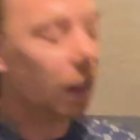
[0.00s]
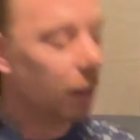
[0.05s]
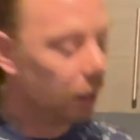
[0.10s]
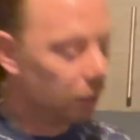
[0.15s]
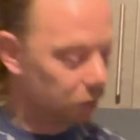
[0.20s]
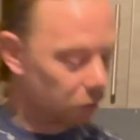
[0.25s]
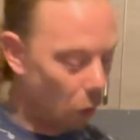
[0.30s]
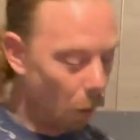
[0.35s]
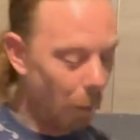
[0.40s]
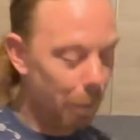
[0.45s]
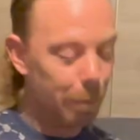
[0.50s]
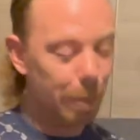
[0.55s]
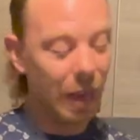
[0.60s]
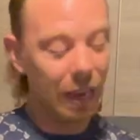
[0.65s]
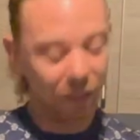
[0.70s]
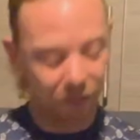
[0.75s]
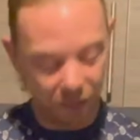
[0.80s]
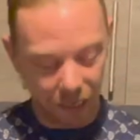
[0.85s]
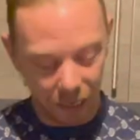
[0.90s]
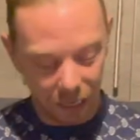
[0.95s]
So
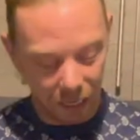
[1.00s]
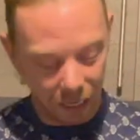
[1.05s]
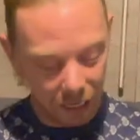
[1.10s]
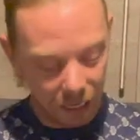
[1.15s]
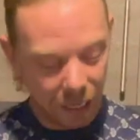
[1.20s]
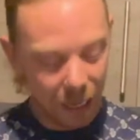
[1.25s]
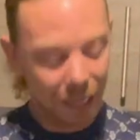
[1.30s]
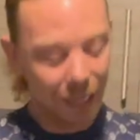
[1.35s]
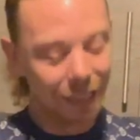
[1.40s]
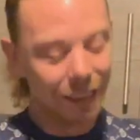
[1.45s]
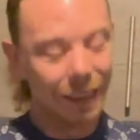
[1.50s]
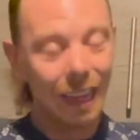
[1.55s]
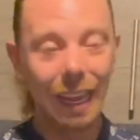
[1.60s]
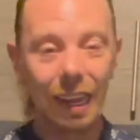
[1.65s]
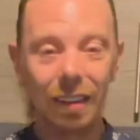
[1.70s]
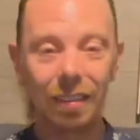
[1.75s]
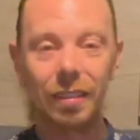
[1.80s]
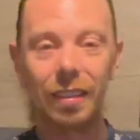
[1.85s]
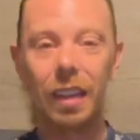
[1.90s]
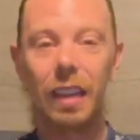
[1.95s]
basically,
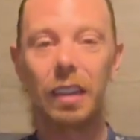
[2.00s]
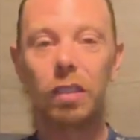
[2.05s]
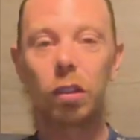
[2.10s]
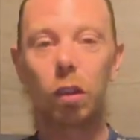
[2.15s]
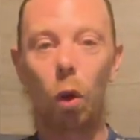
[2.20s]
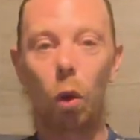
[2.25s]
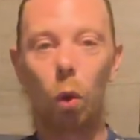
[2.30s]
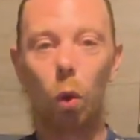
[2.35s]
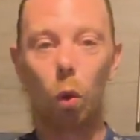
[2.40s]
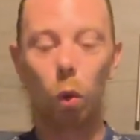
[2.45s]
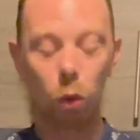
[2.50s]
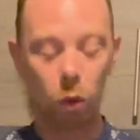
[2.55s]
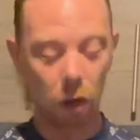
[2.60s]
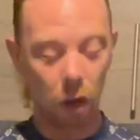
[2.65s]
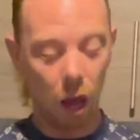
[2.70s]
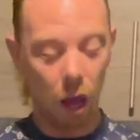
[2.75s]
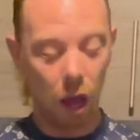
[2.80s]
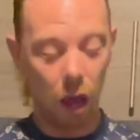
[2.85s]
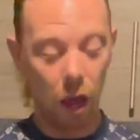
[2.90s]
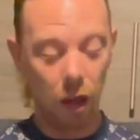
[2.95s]
this is called,
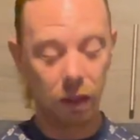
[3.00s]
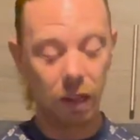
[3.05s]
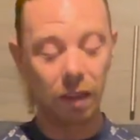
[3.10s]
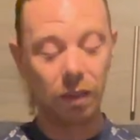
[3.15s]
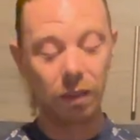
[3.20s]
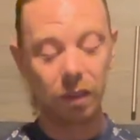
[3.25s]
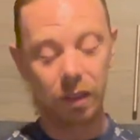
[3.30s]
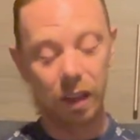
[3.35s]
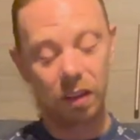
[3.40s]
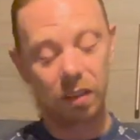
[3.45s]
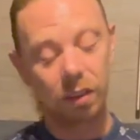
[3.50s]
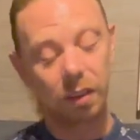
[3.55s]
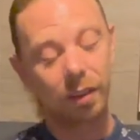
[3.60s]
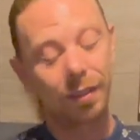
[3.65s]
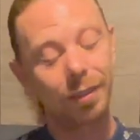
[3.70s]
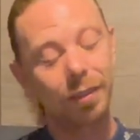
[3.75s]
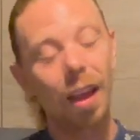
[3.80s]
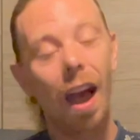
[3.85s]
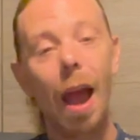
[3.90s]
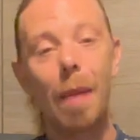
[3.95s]
this
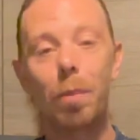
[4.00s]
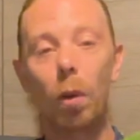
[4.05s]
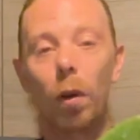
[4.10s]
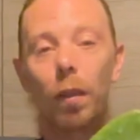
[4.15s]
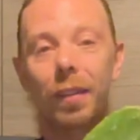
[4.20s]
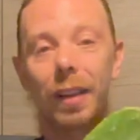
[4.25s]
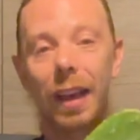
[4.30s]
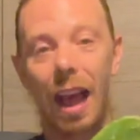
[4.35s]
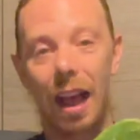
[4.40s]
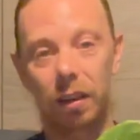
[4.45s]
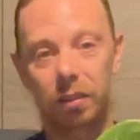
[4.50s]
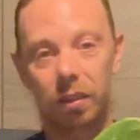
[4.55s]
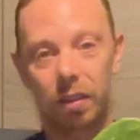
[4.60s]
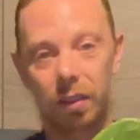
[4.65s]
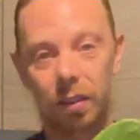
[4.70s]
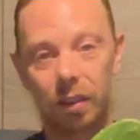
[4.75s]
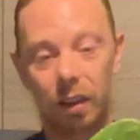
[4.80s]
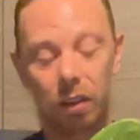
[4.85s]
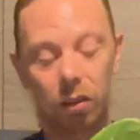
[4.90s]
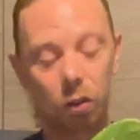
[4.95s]
type of
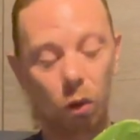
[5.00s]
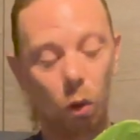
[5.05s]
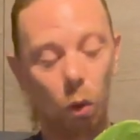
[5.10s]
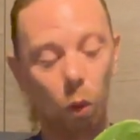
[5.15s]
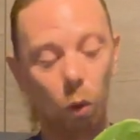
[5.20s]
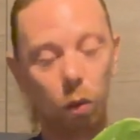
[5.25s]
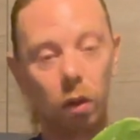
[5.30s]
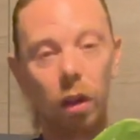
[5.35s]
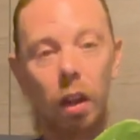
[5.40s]
cactus is called